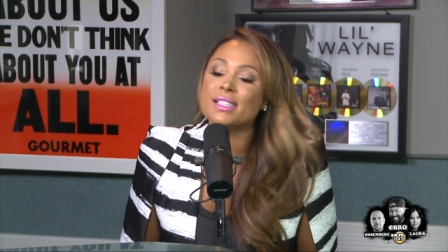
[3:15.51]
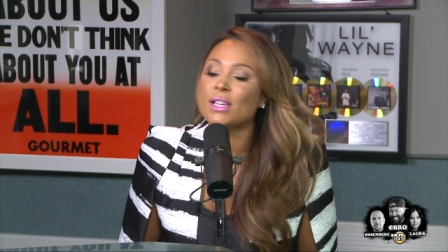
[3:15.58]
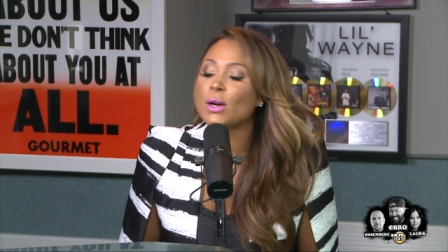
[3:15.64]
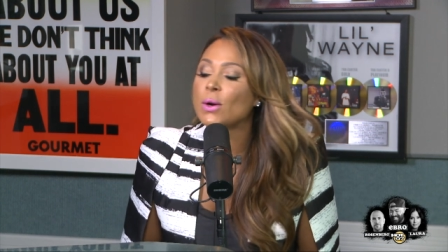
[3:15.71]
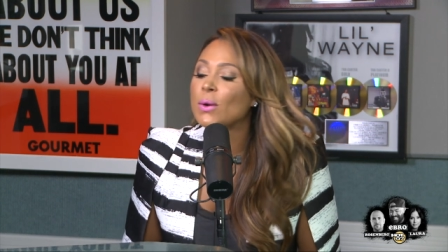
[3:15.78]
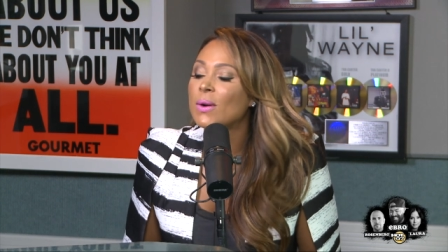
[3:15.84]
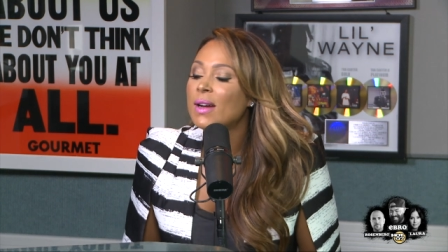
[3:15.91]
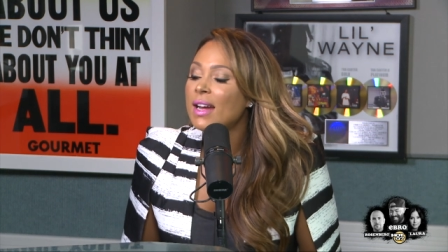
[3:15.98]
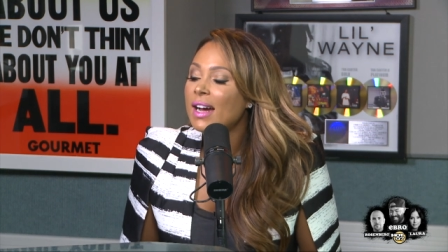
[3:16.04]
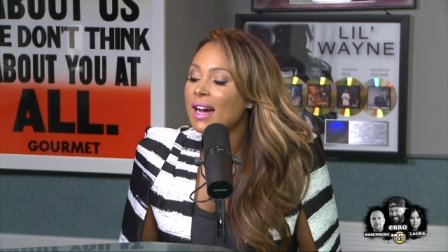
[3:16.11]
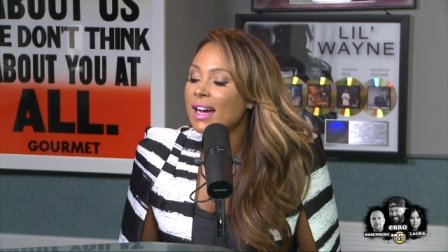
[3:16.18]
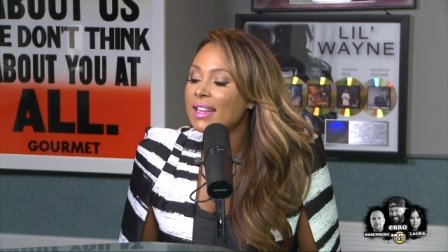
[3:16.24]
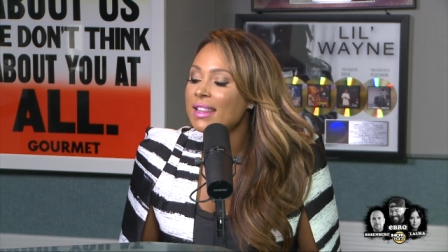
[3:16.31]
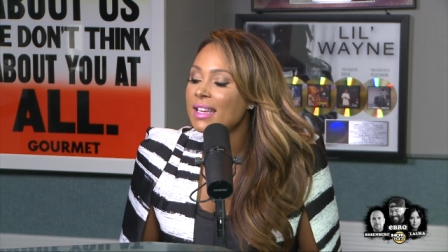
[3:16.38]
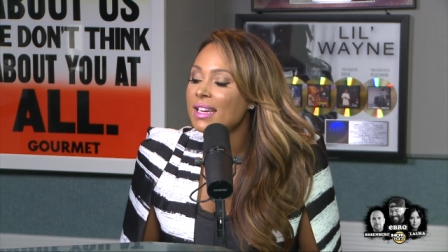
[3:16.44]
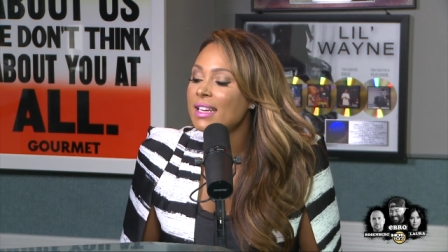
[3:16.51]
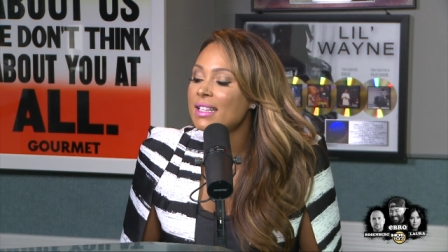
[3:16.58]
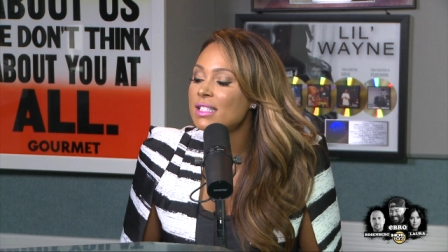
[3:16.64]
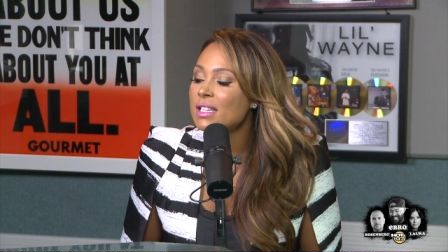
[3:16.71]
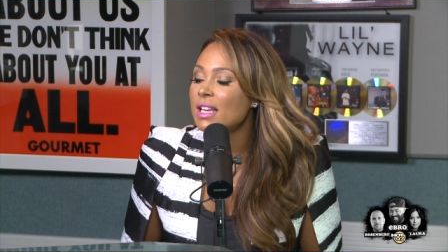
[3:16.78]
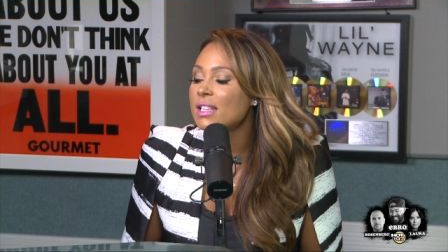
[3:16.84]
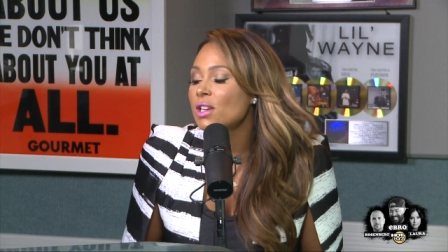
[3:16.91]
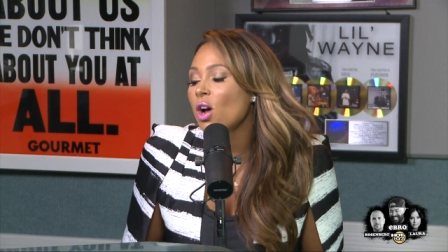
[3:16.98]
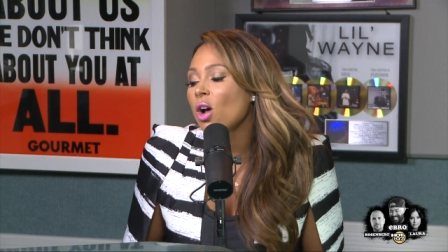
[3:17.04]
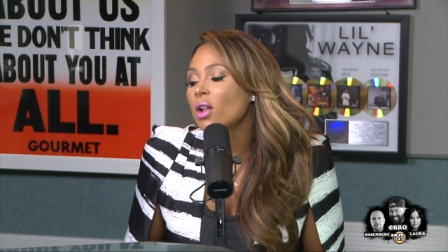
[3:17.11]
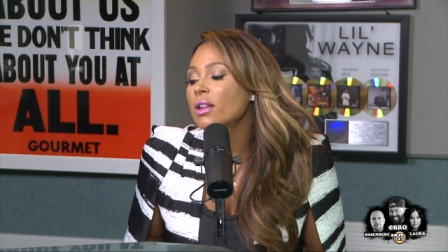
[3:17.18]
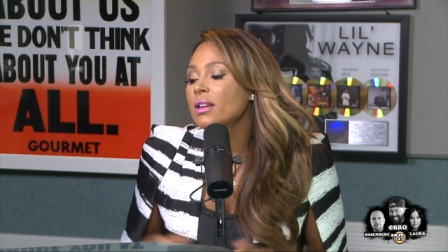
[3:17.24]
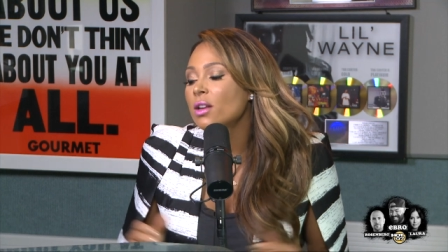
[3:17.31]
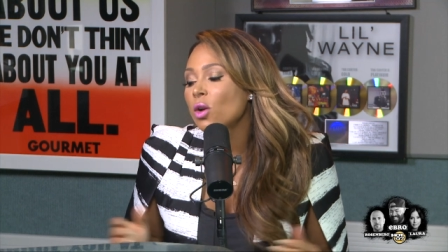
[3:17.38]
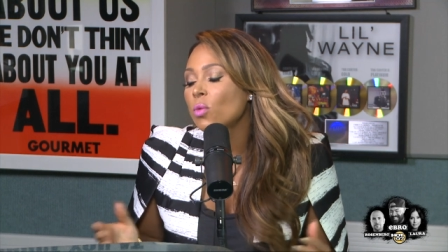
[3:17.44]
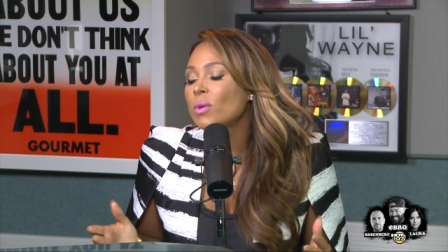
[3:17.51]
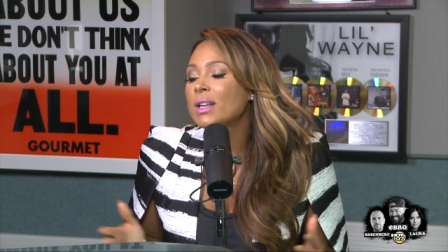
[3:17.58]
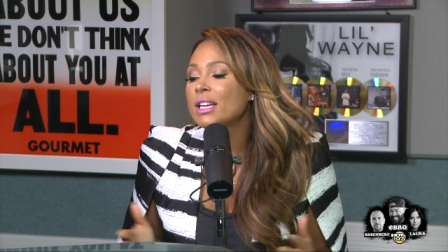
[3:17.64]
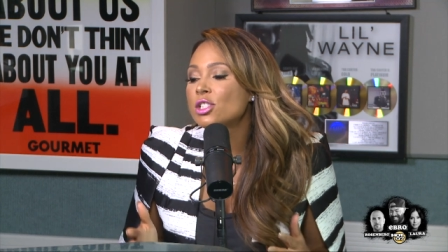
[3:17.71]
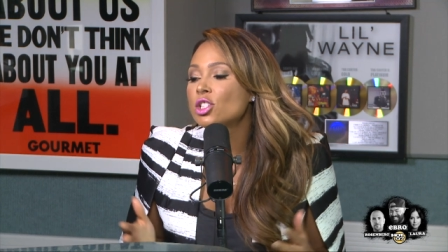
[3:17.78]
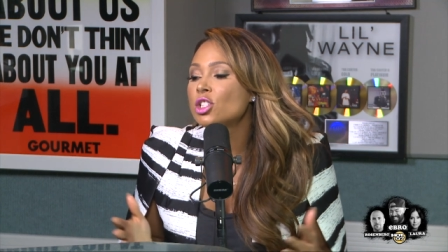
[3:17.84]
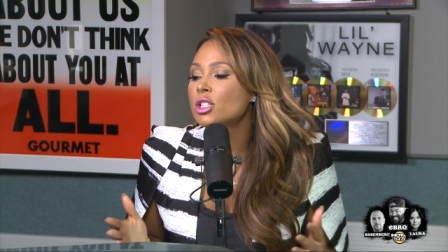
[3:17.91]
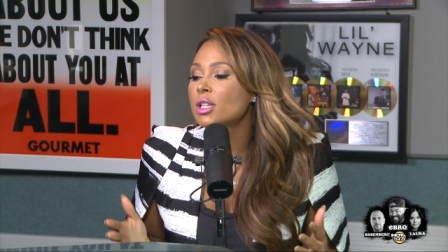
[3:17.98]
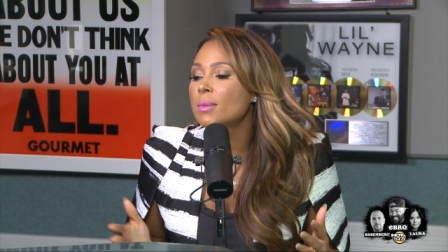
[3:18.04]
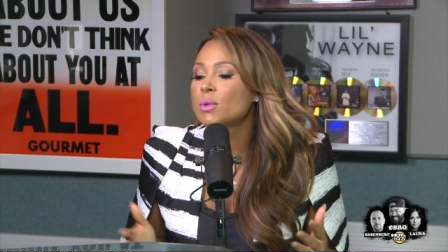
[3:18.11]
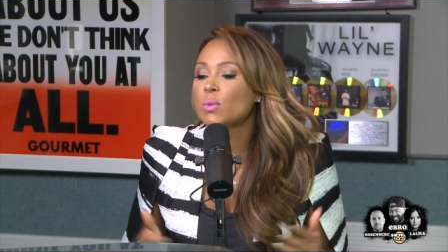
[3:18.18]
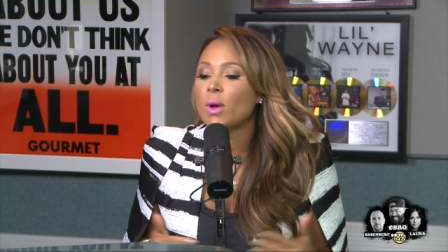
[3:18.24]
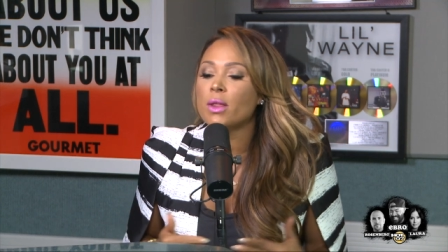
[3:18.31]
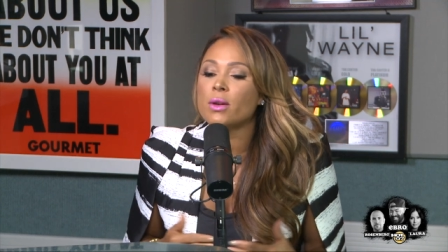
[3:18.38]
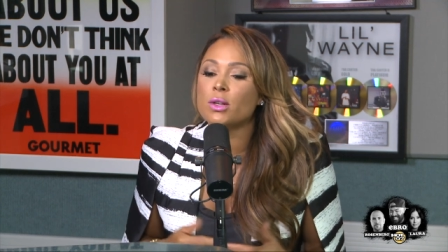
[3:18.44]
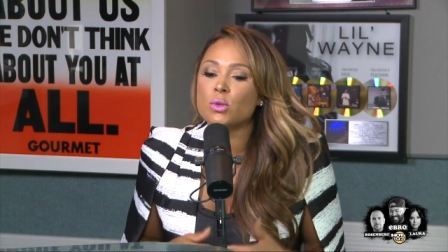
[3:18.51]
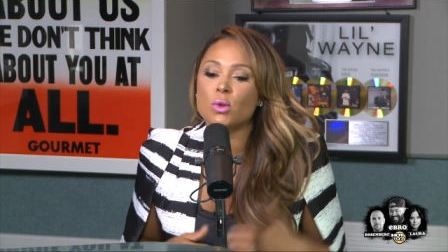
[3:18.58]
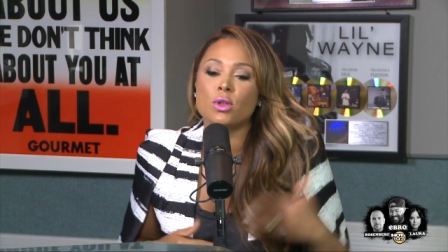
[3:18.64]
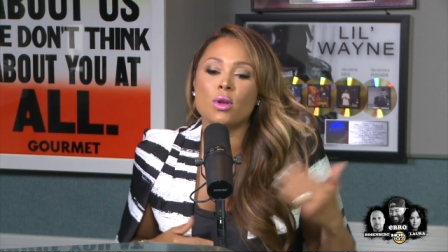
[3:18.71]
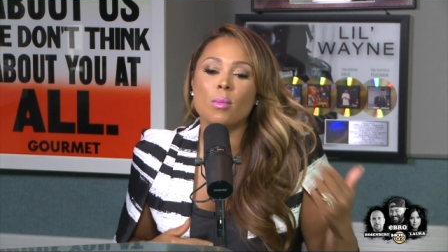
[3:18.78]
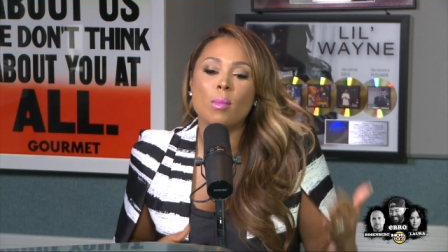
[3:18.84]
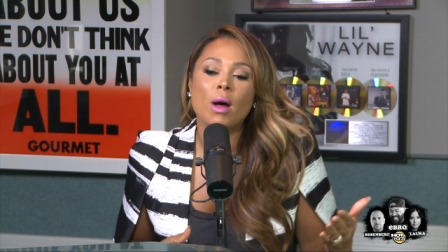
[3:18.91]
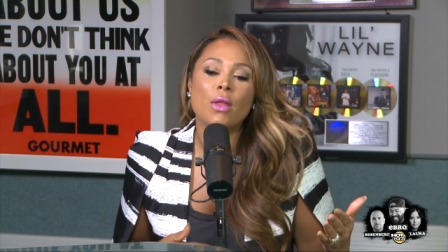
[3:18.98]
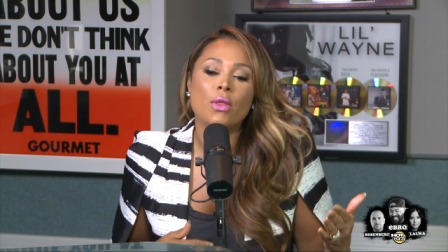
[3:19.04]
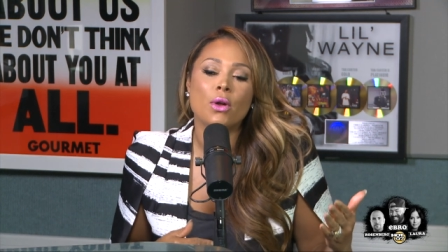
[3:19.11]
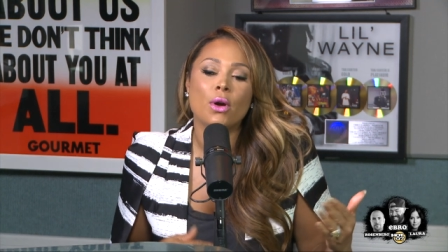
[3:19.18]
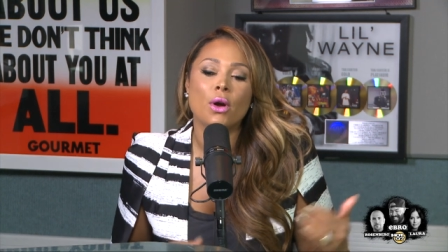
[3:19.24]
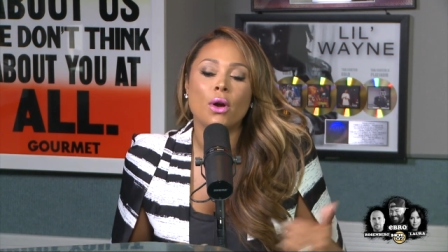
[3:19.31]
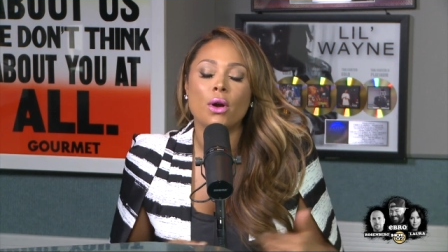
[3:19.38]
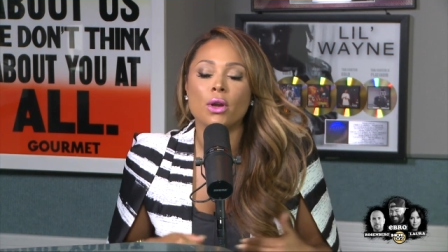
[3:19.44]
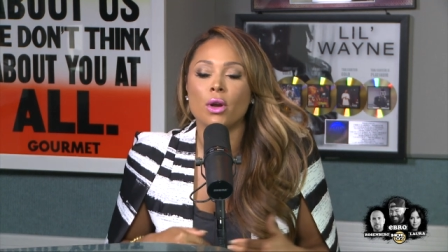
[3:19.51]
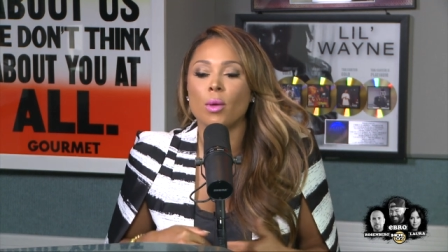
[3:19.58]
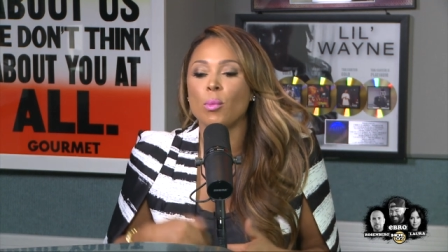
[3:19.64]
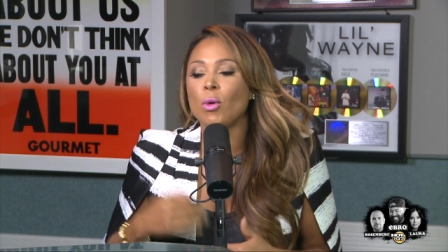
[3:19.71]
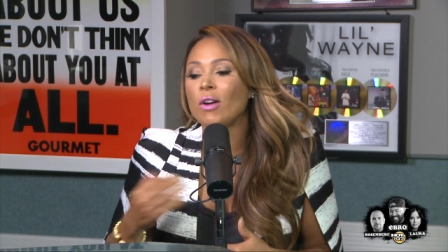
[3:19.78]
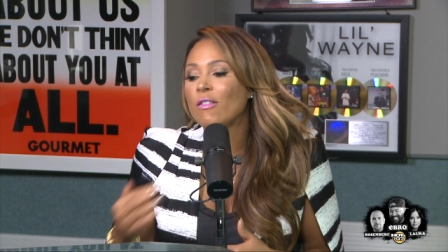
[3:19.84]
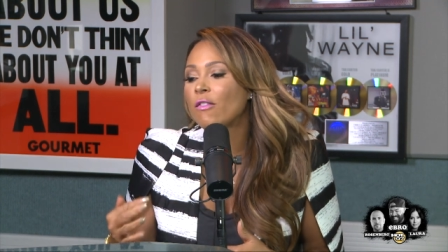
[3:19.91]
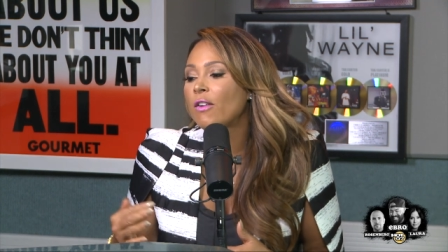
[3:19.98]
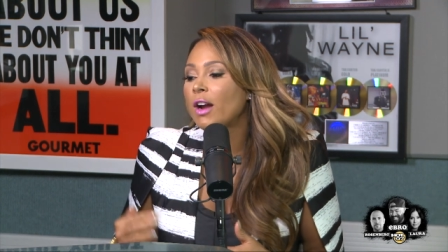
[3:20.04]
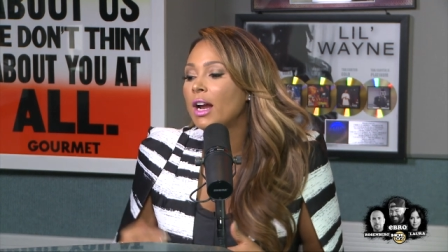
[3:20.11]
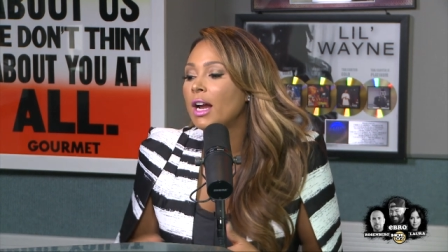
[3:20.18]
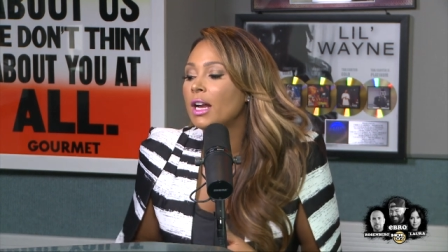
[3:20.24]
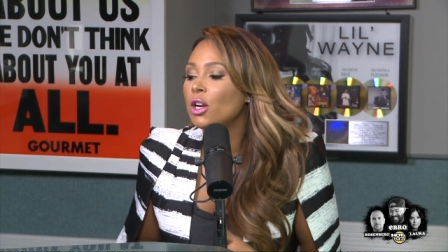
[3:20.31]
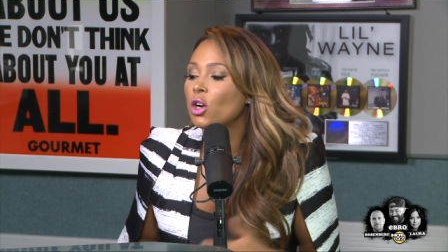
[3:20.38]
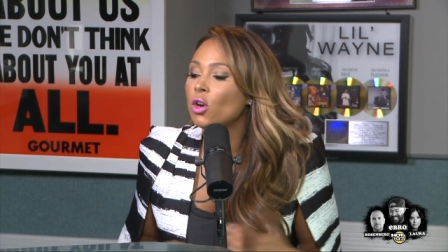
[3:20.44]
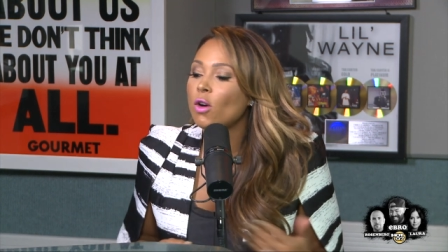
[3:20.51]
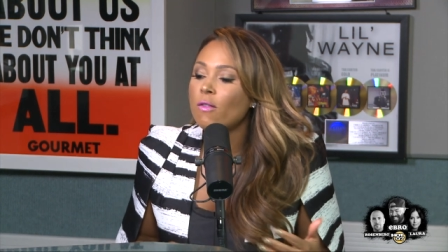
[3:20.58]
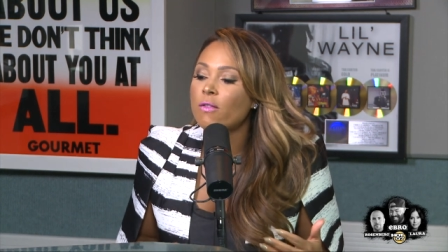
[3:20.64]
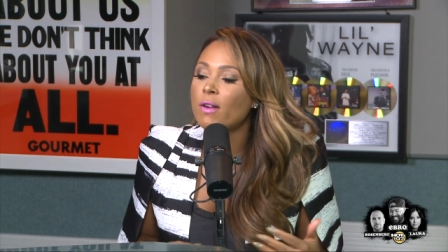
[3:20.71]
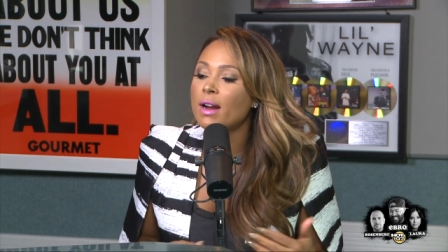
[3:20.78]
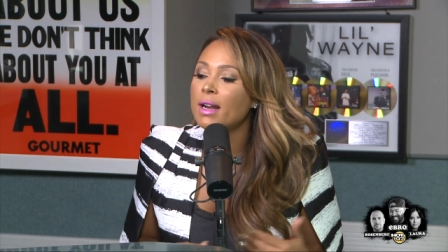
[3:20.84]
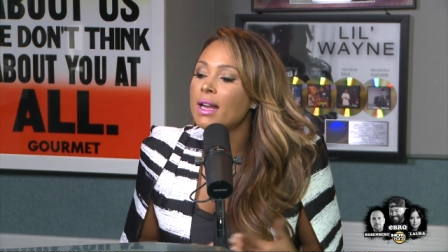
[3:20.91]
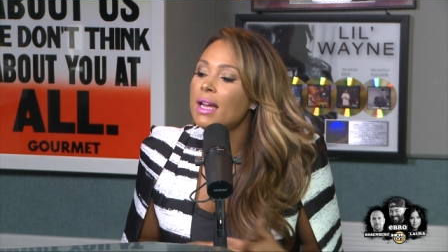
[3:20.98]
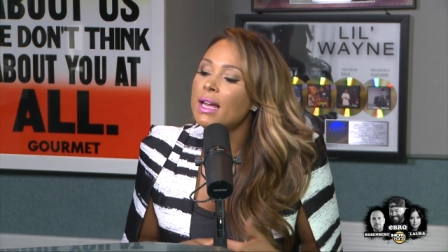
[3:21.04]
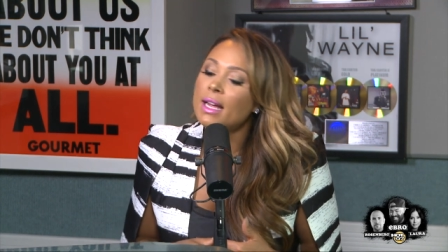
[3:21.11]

So I think it's it's all you know relationships, whether it's with your mother, your boyfriend, your girlfriend.